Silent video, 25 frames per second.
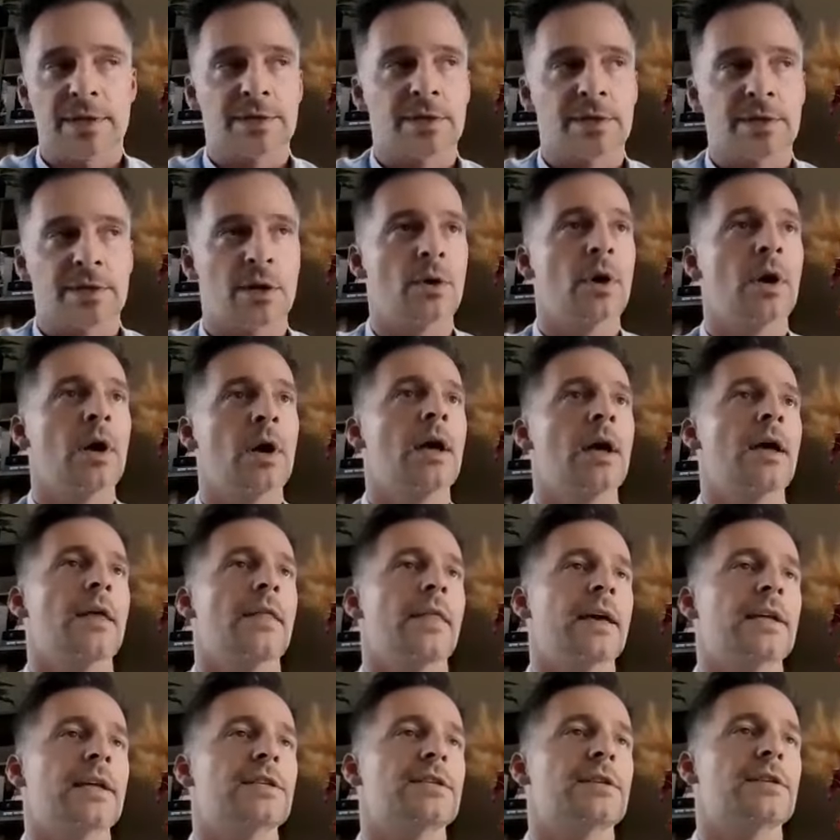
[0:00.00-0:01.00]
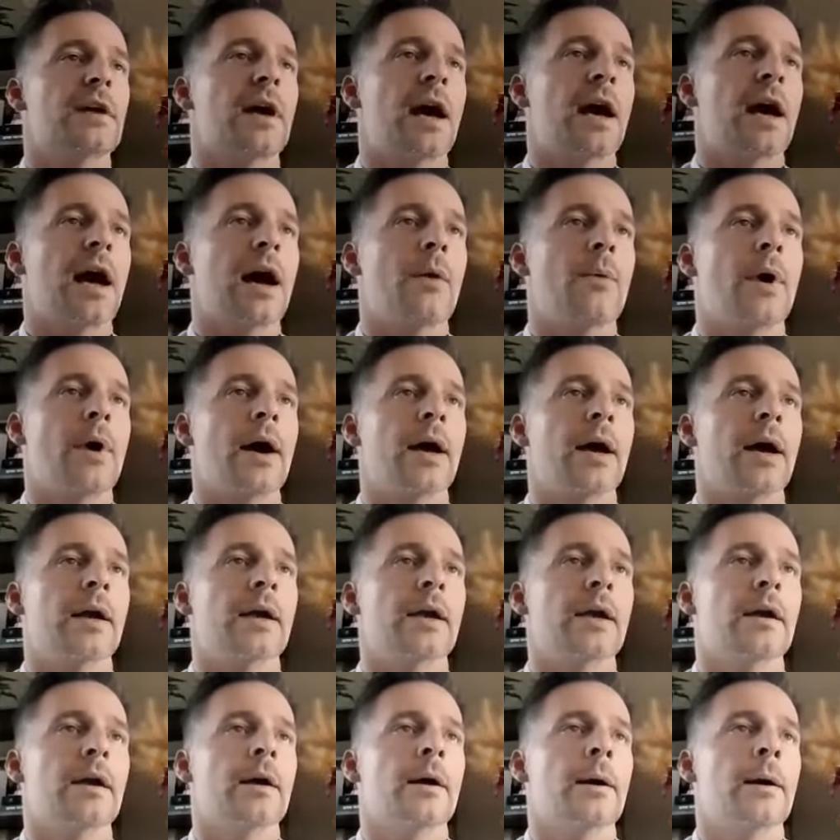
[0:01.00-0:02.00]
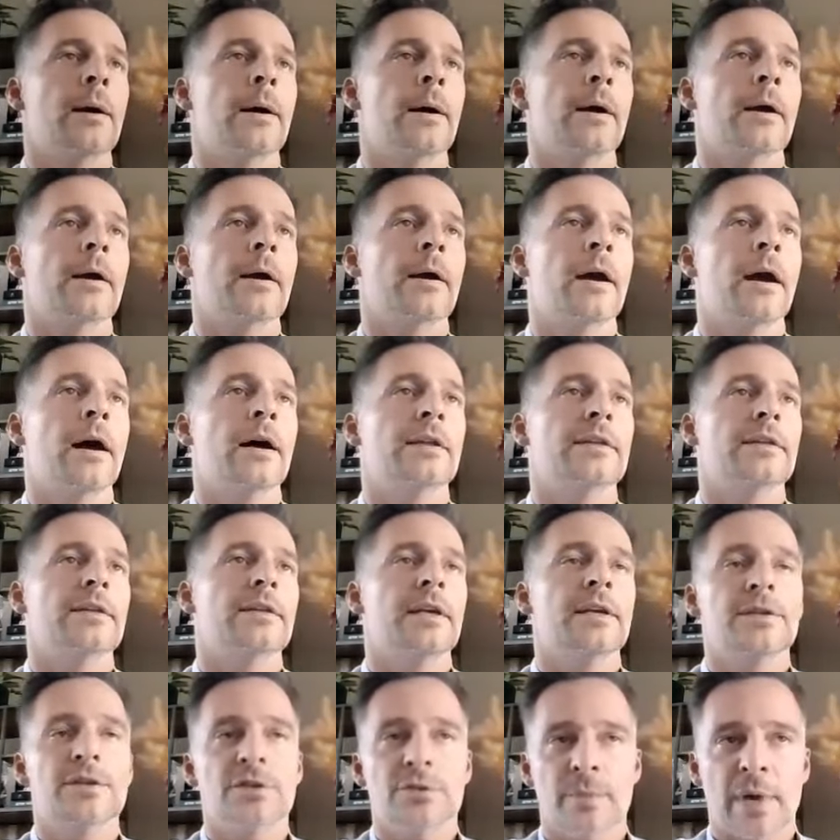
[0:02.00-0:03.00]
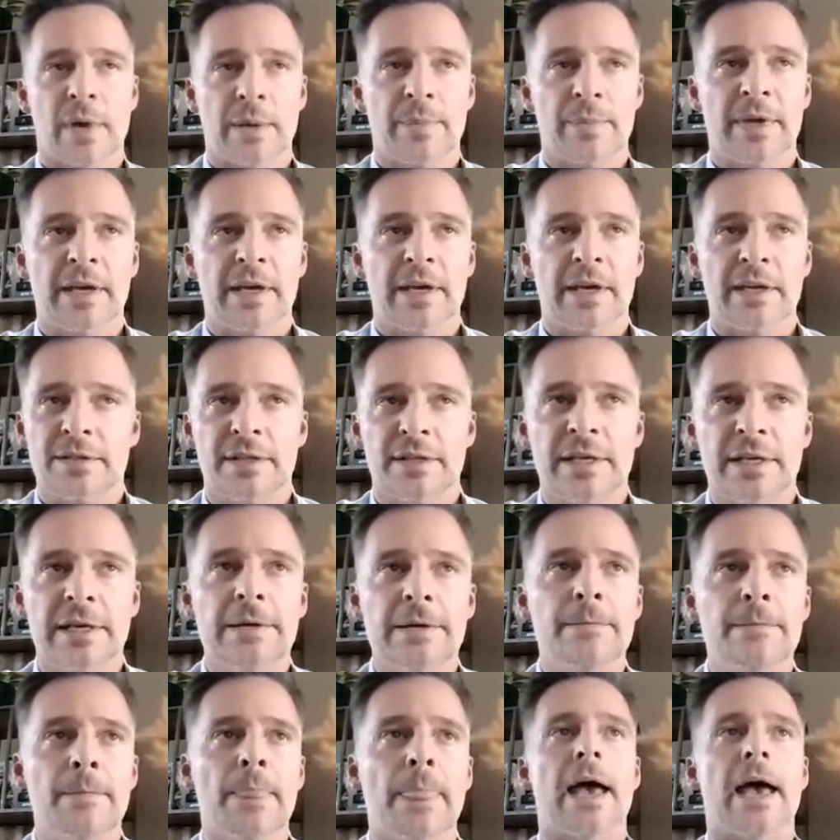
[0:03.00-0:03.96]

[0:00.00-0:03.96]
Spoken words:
So that's how I got into my PhD.